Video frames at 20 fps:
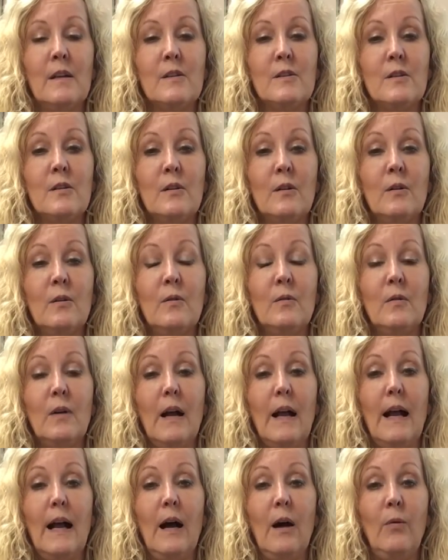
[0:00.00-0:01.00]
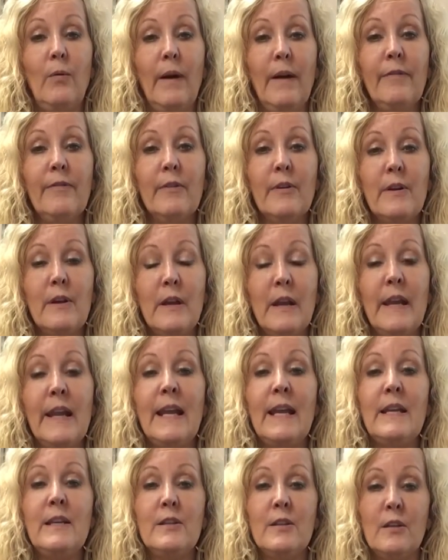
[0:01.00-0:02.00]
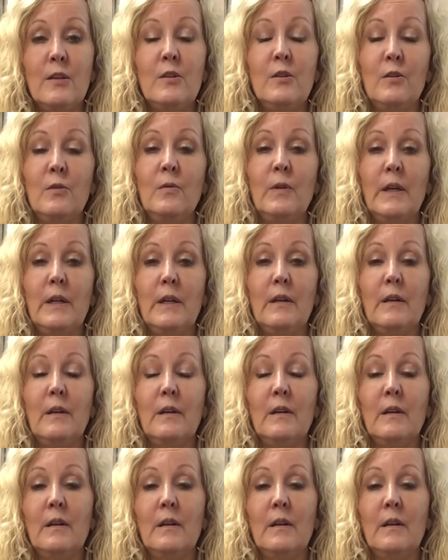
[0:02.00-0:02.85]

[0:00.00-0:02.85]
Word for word: So, however you need to do it,